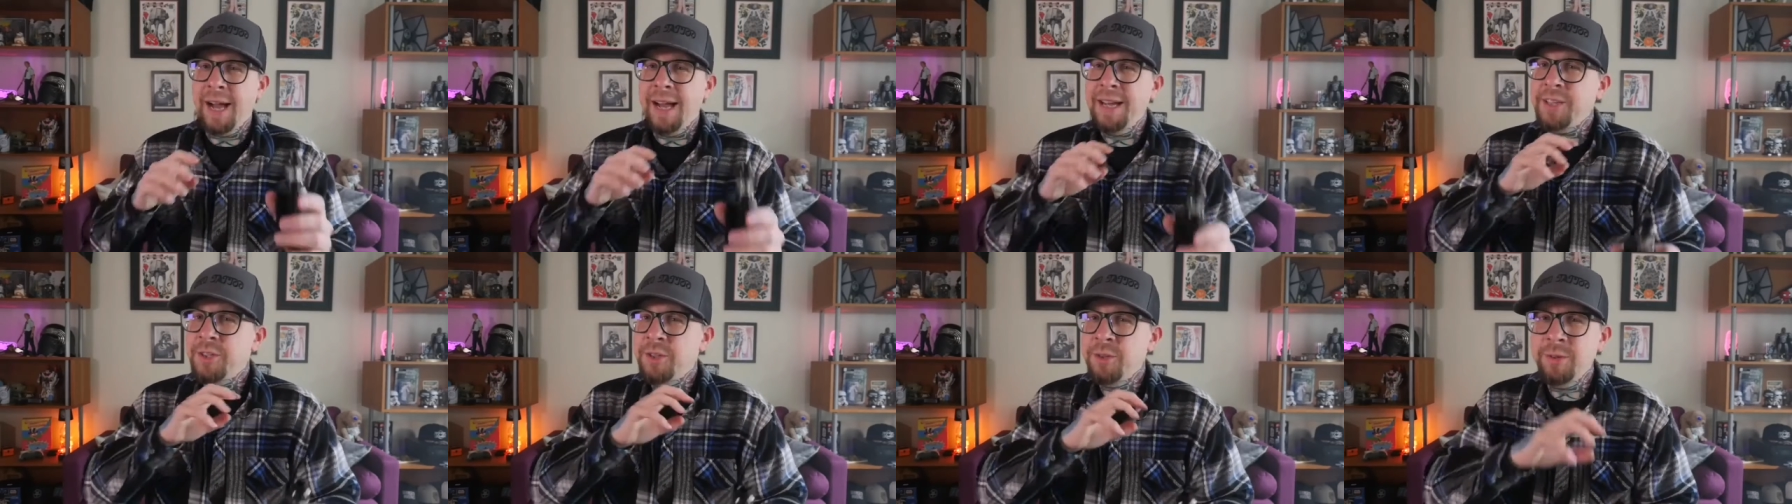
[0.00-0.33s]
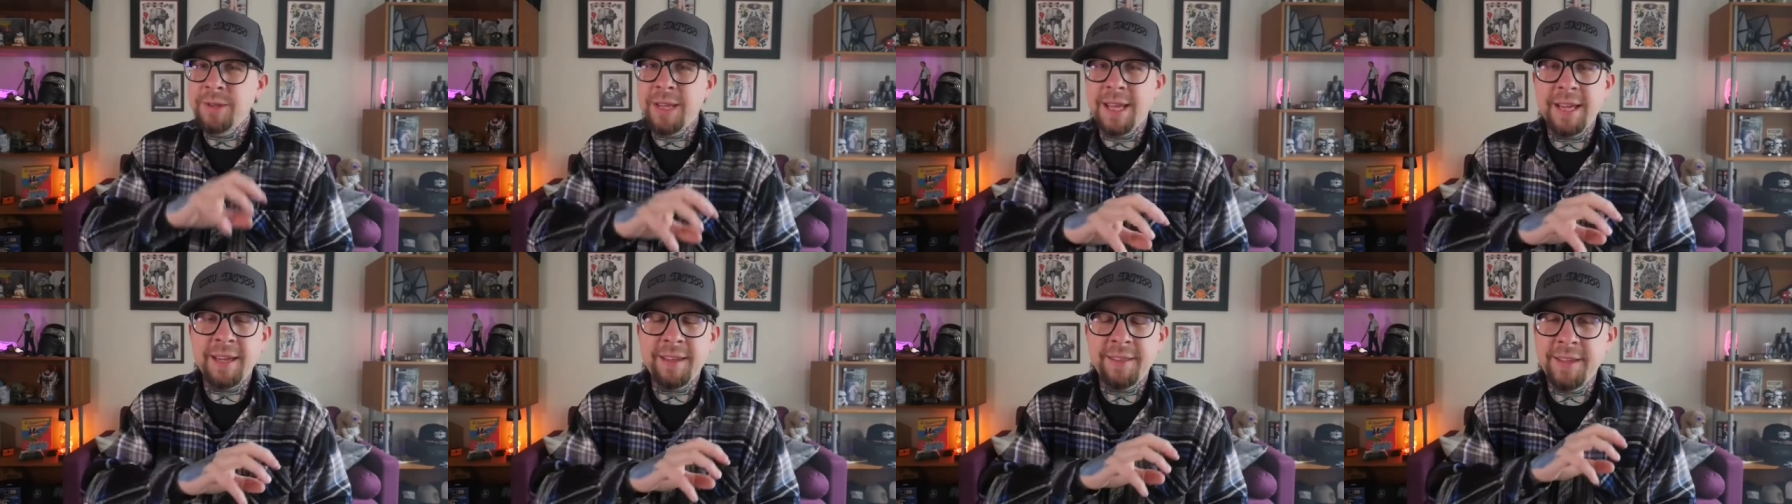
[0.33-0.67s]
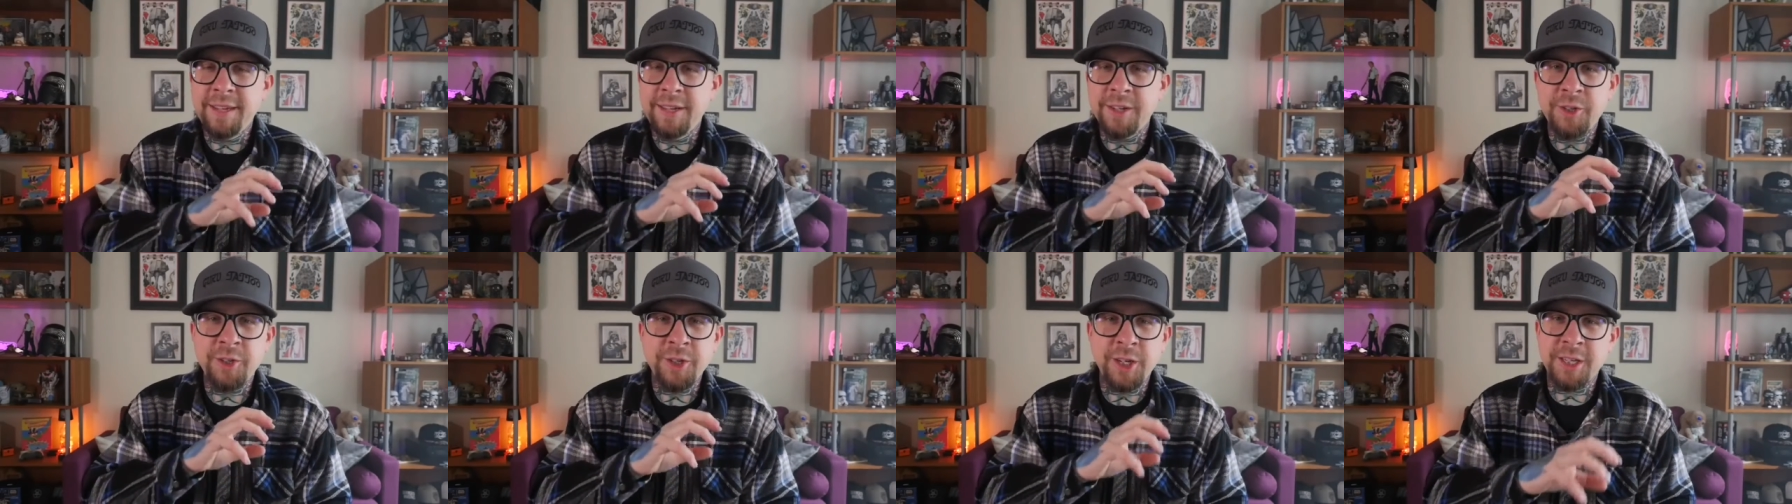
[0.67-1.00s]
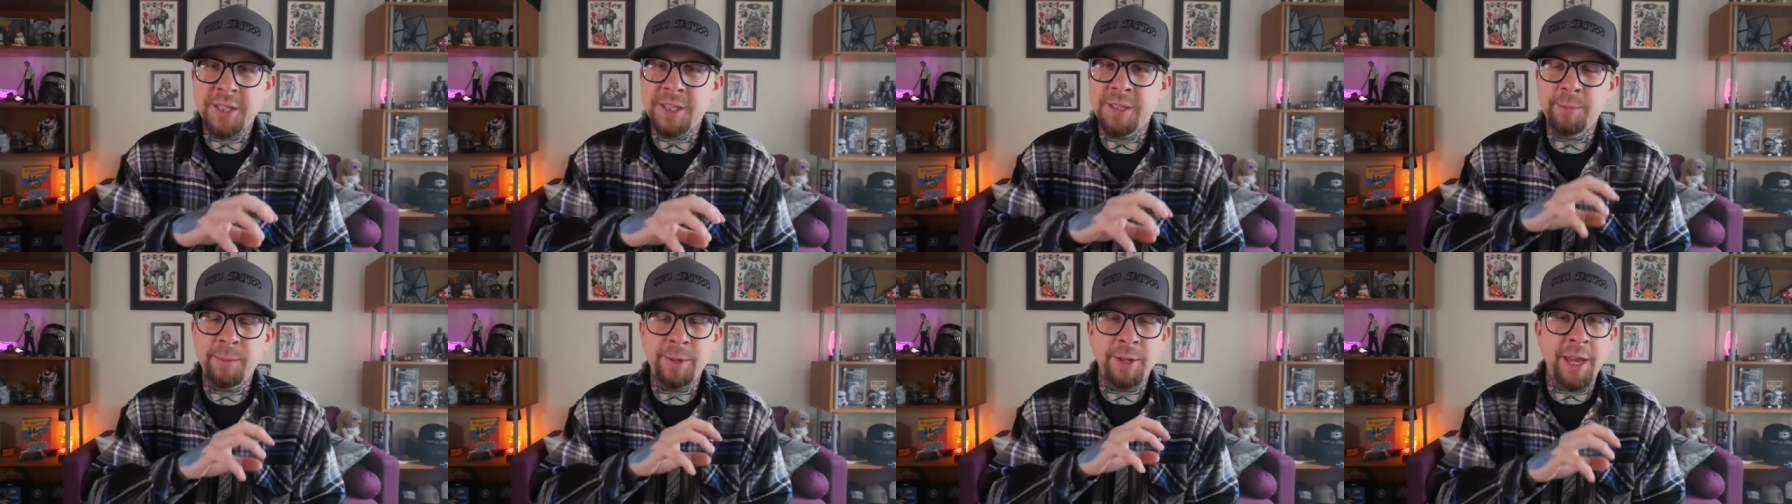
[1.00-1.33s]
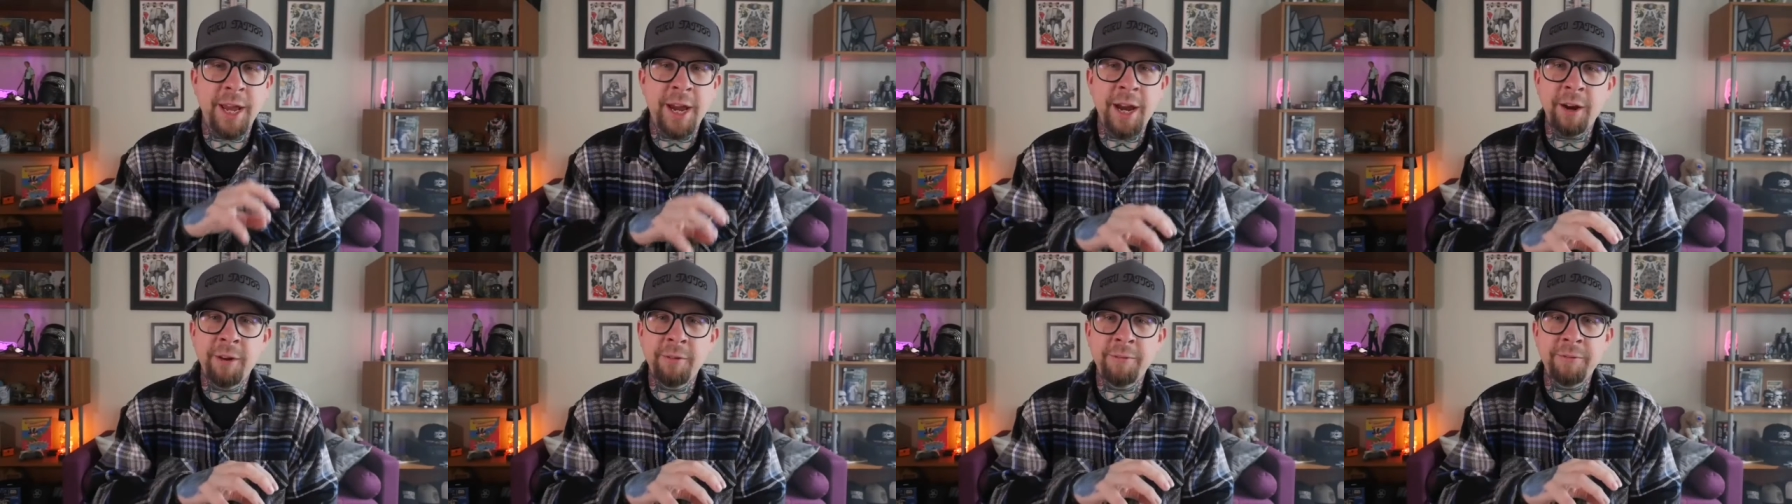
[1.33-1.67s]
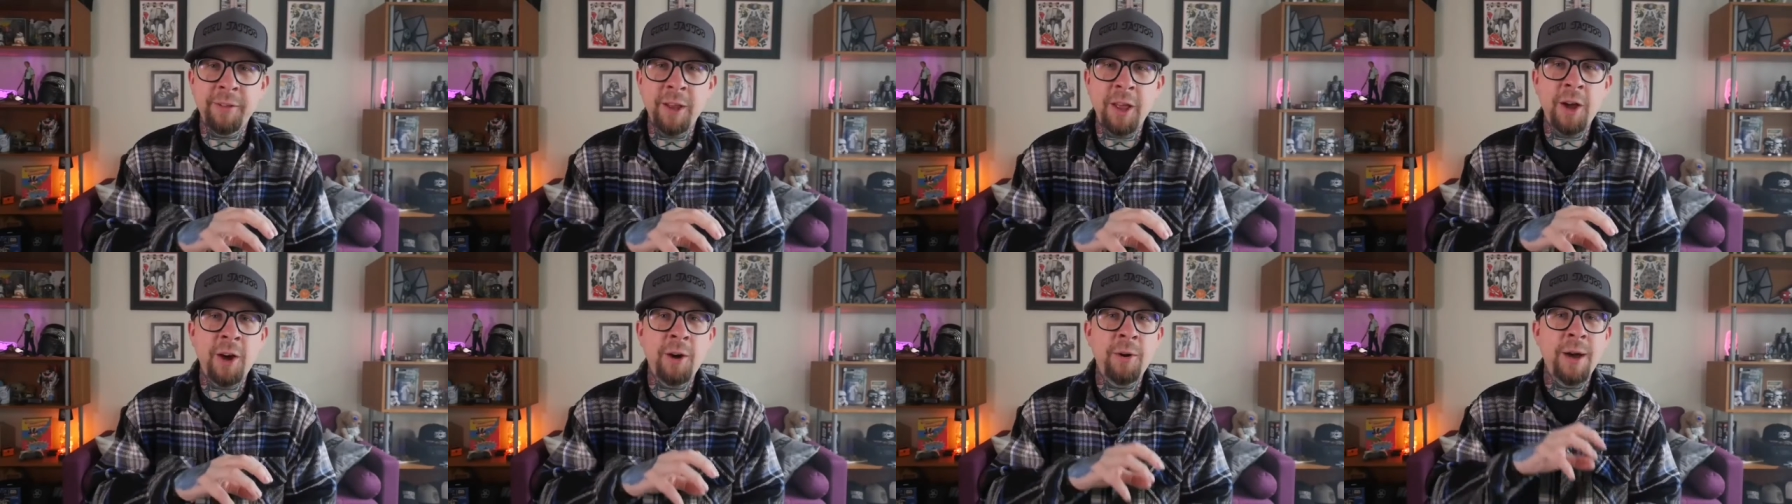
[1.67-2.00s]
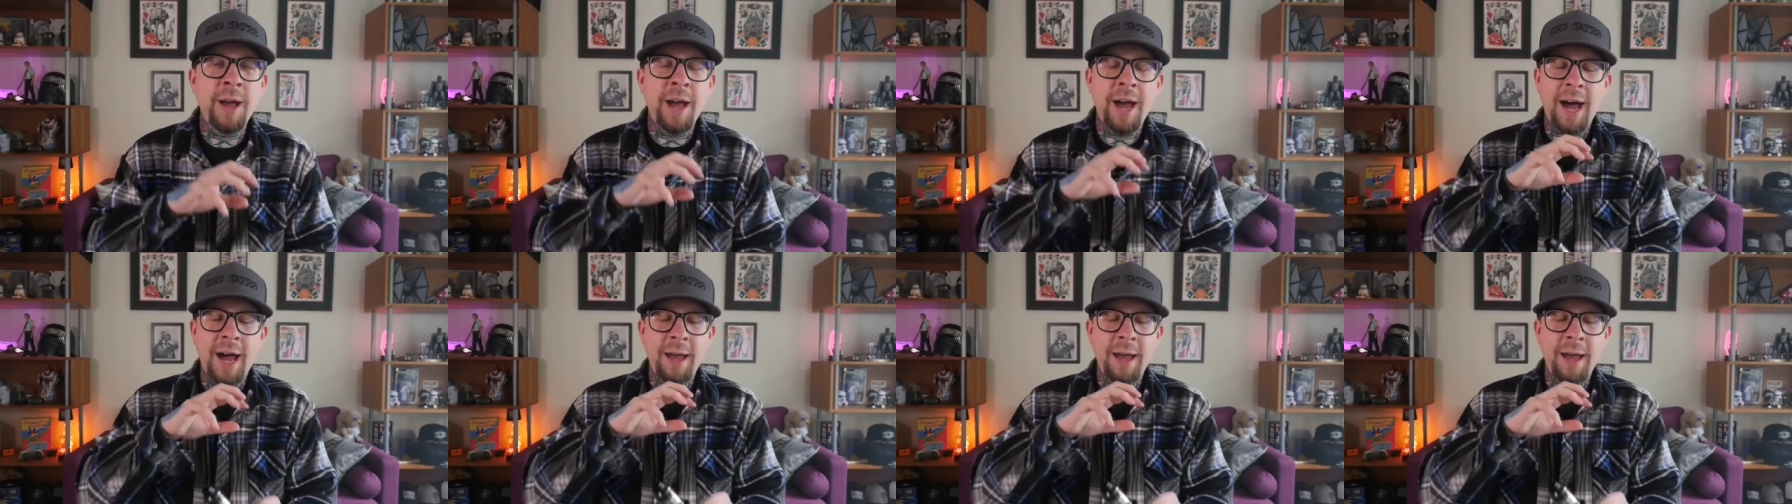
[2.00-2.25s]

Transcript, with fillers: I do like the adjustable airflow.